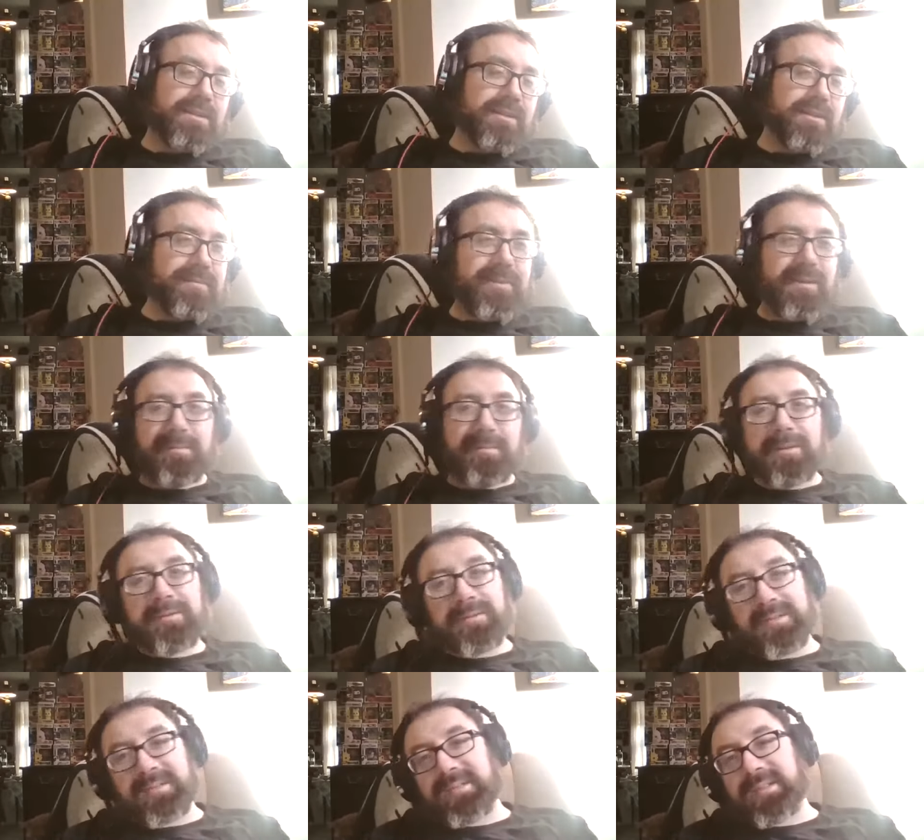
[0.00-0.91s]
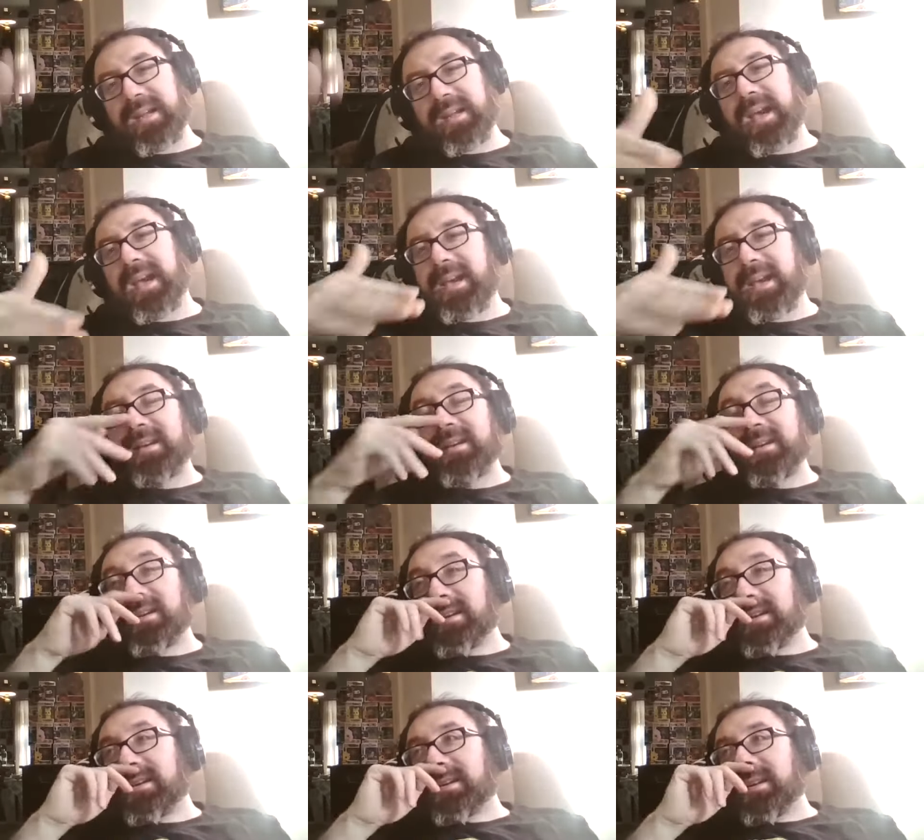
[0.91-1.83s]
So I figured we do this today
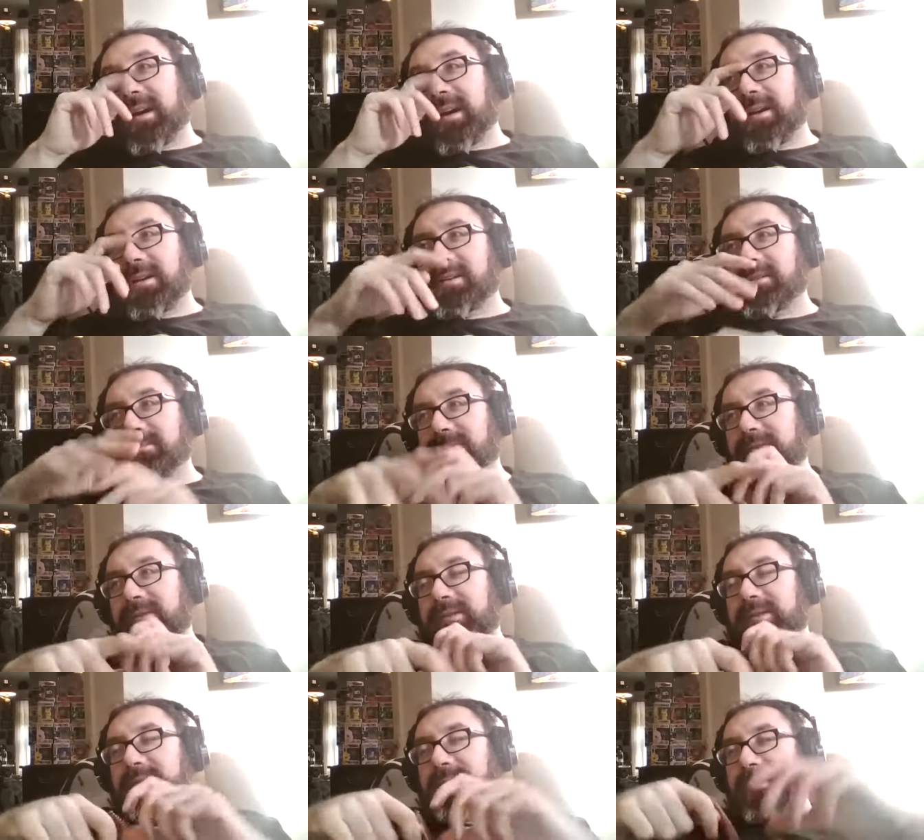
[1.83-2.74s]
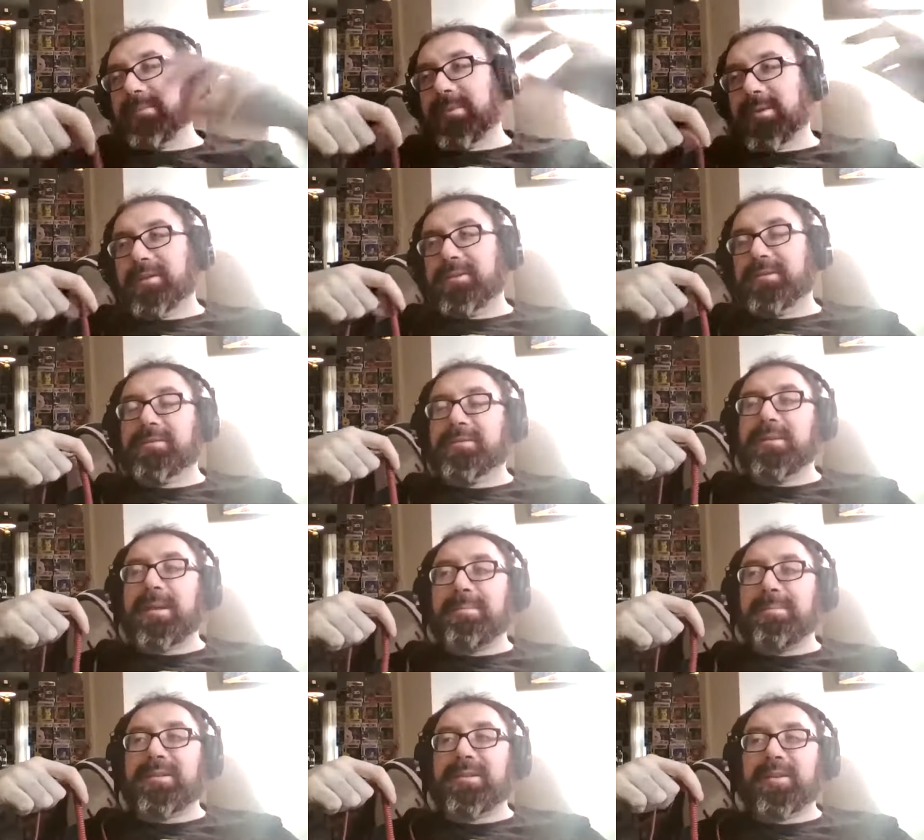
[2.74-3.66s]
um, since we were going to do
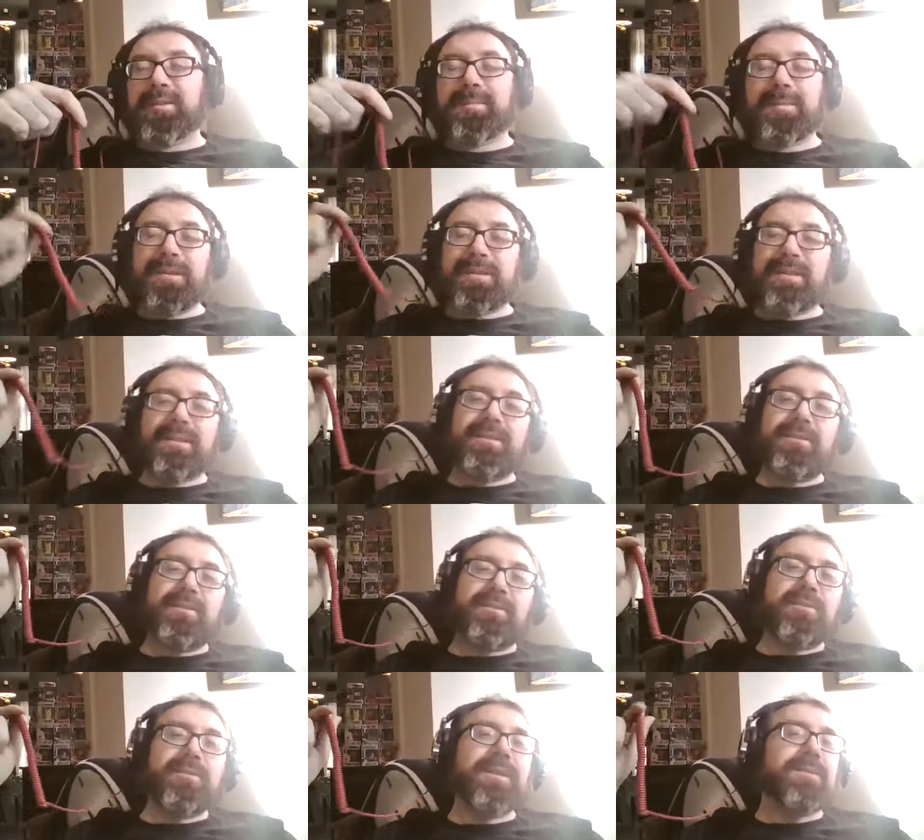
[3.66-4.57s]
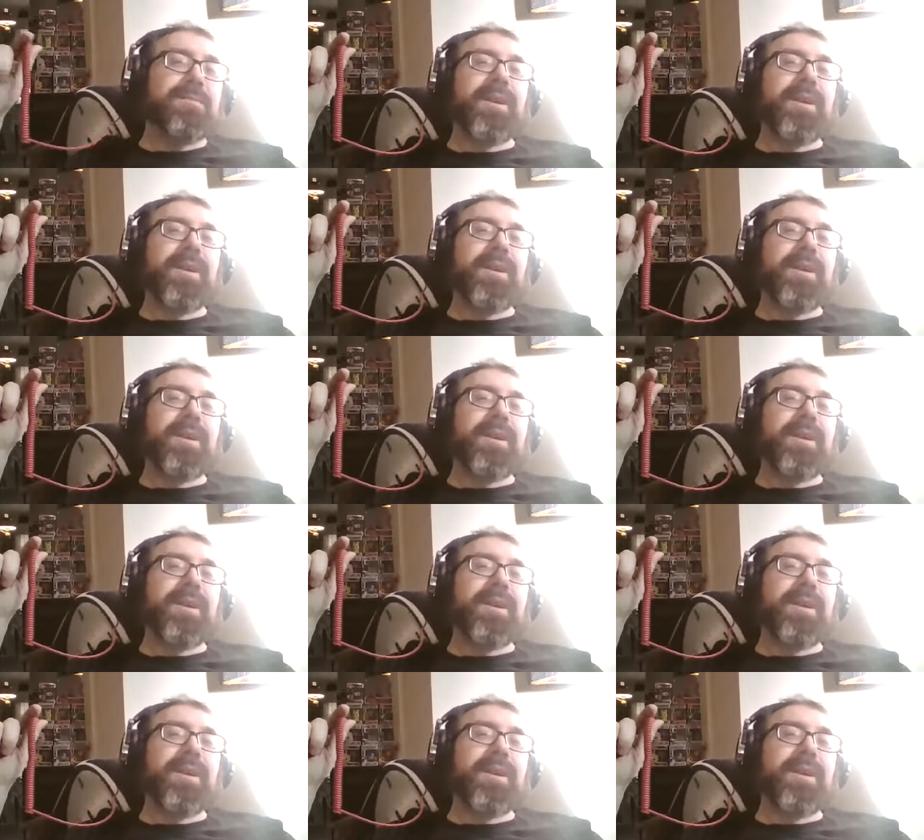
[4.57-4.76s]
two episodes, but so let's just do it as